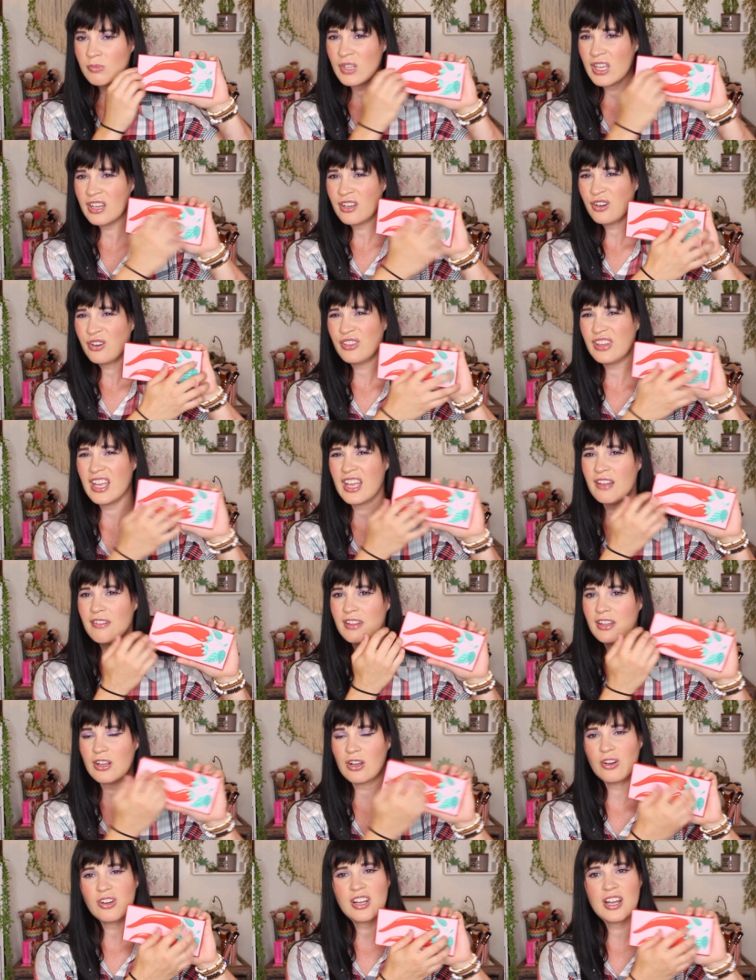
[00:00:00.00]
I don't know, they have
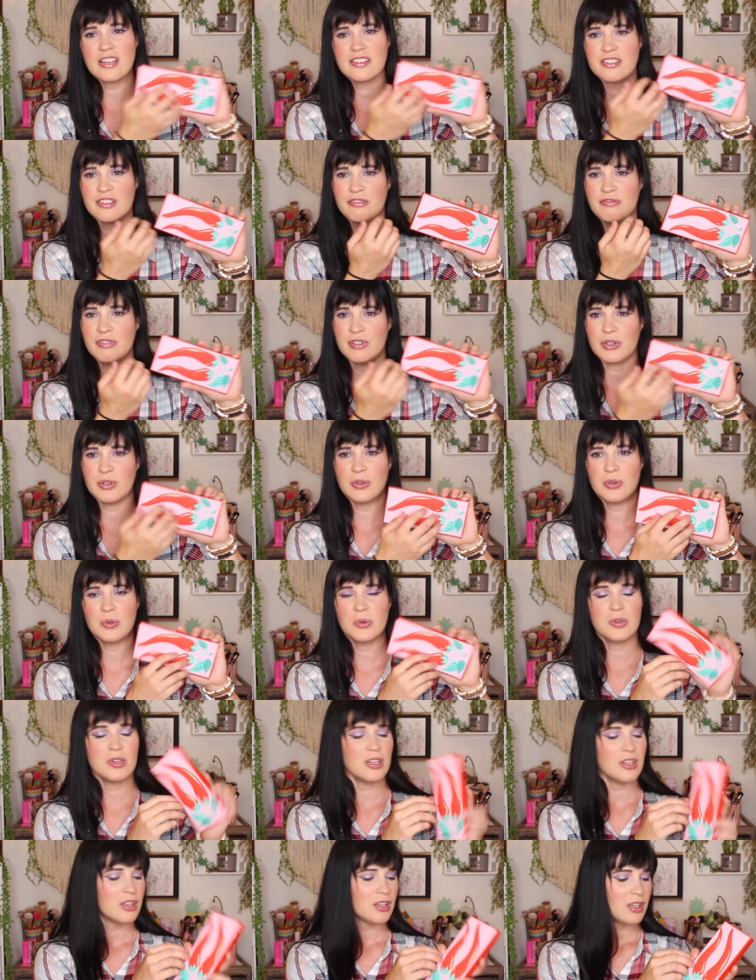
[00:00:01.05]
like all kinds of
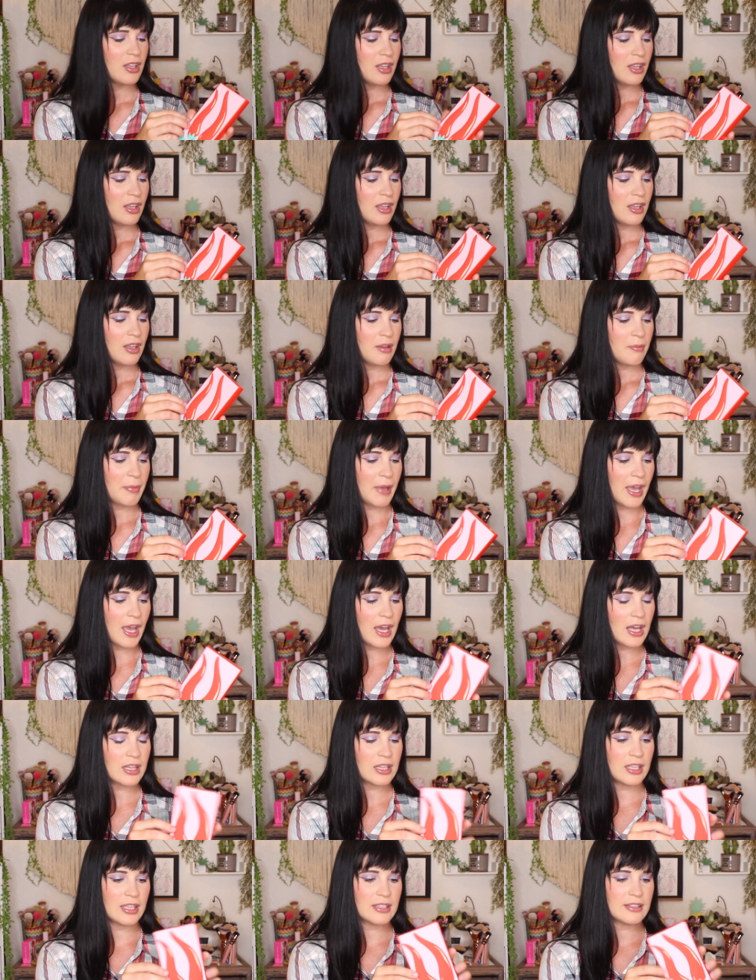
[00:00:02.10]
food
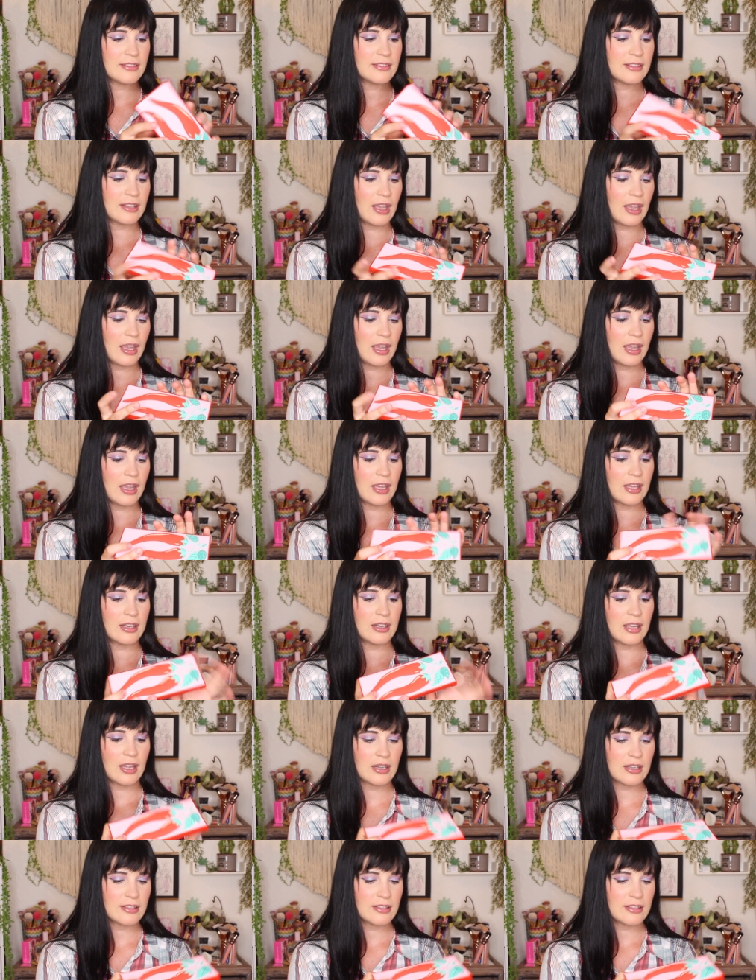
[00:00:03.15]
palettes and I